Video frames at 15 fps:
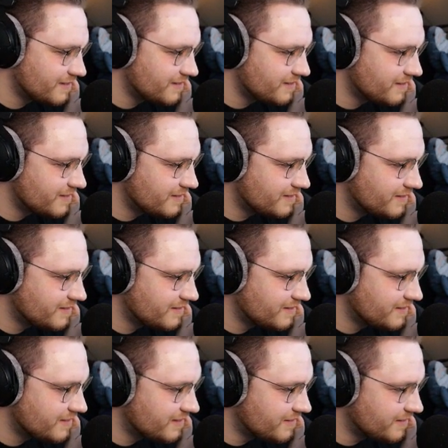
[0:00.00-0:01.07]

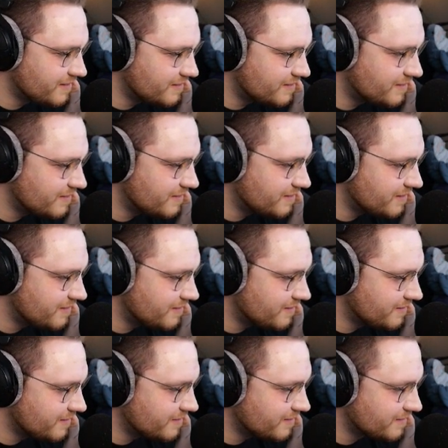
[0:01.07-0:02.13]

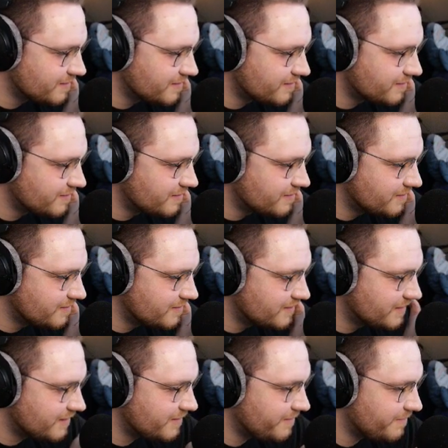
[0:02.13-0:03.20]

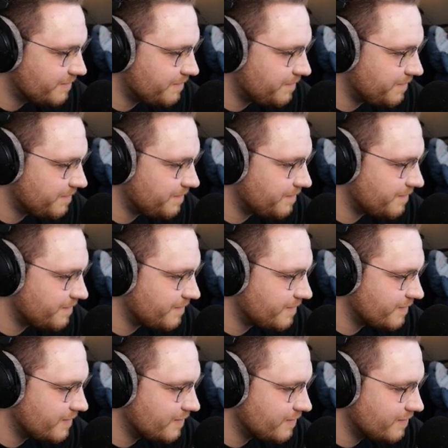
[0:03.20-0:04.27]

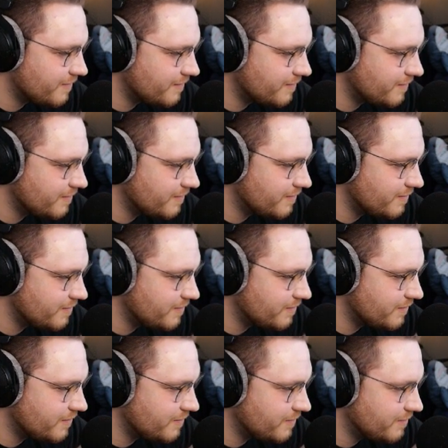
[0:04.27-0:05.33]

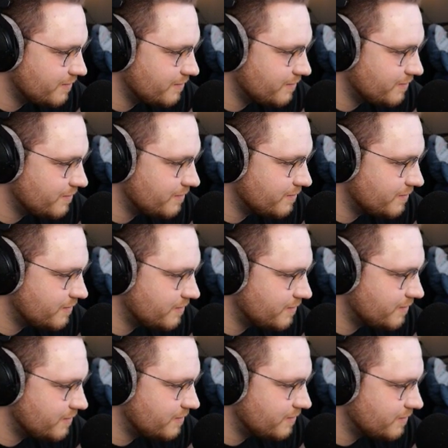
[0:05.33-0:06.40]

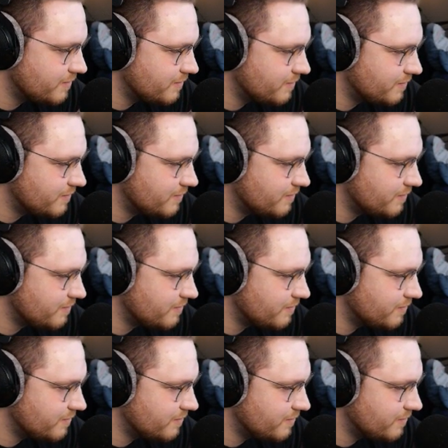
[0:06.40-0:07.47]

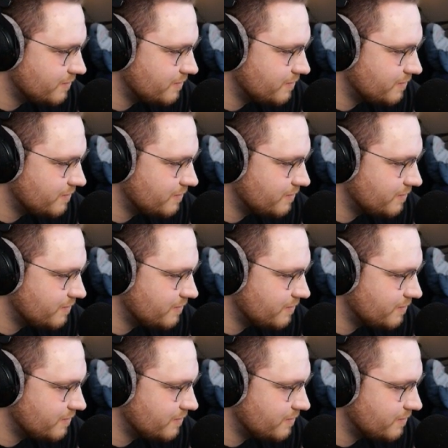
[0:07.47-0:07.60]
The person shown says nothing.